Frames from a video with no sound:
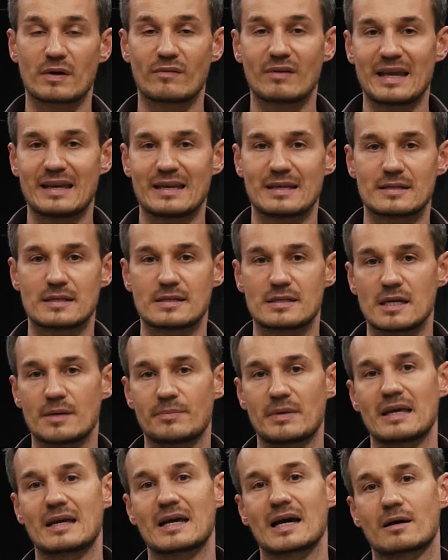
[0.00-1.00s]
systems,
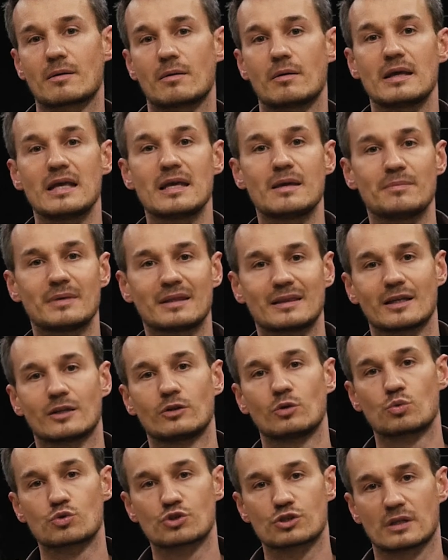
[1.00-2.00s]
and how
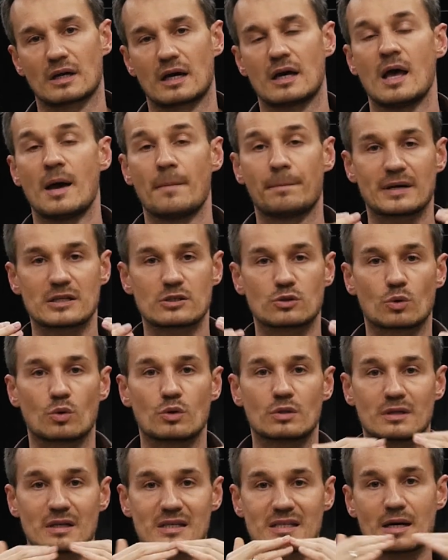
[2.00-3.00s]
exactly we need to
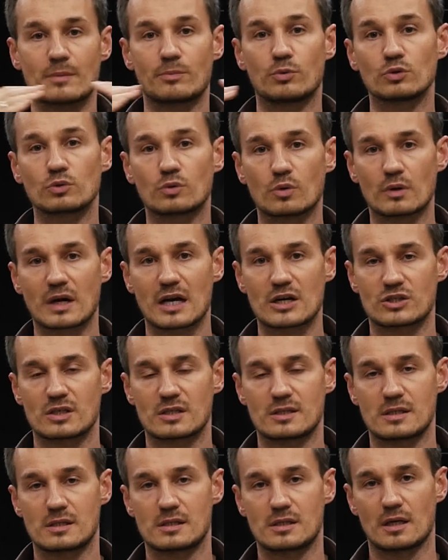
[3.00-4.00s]
develop each system
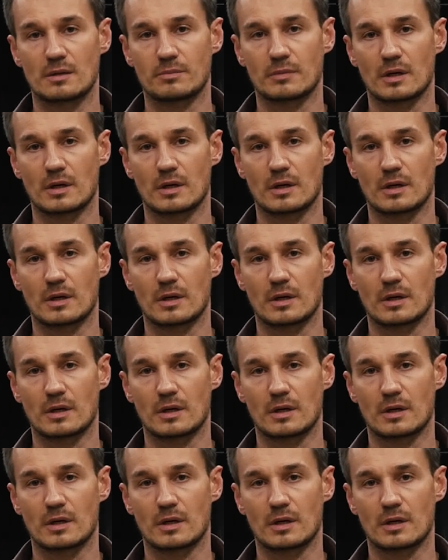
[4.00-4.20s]
in a